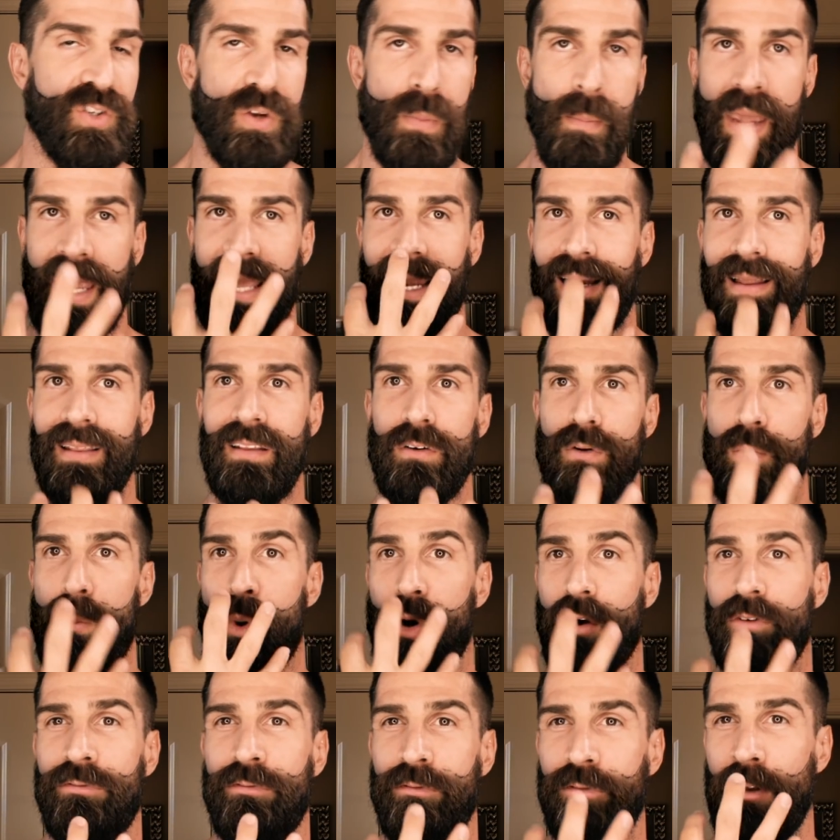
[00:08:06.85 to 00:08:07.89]
to make it a little
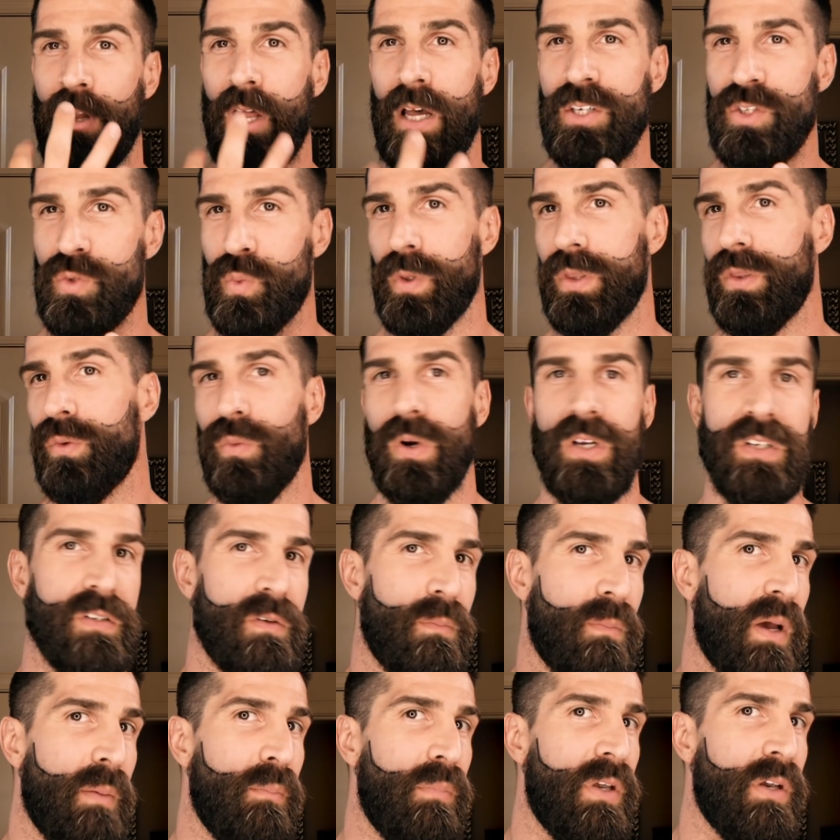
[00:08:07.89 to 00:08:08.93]
more flush with the rest
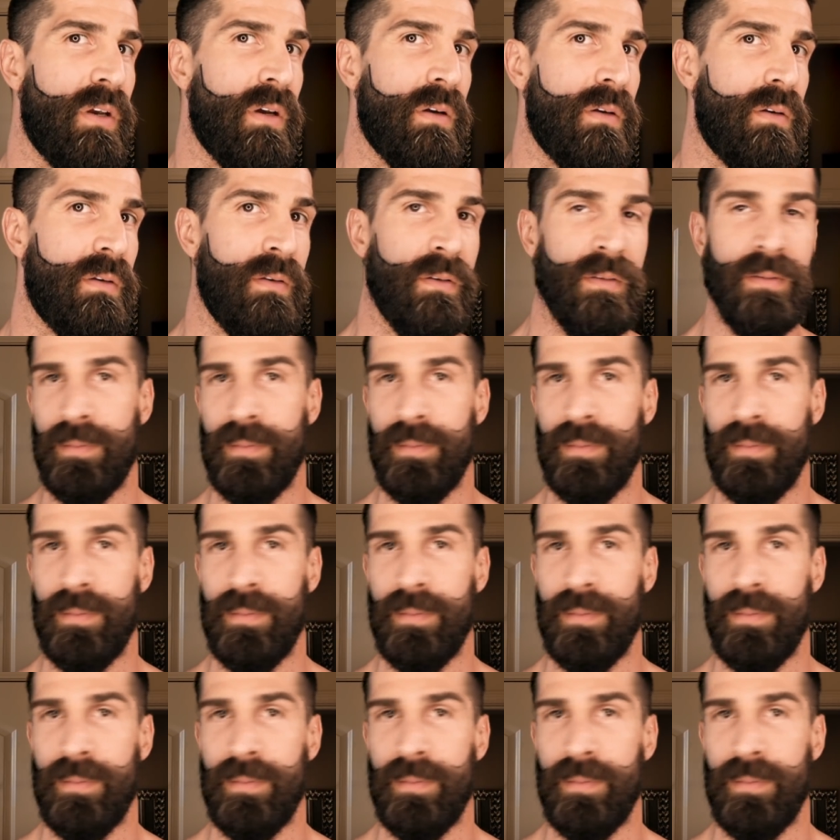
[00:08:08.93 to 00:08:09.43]
of my beard.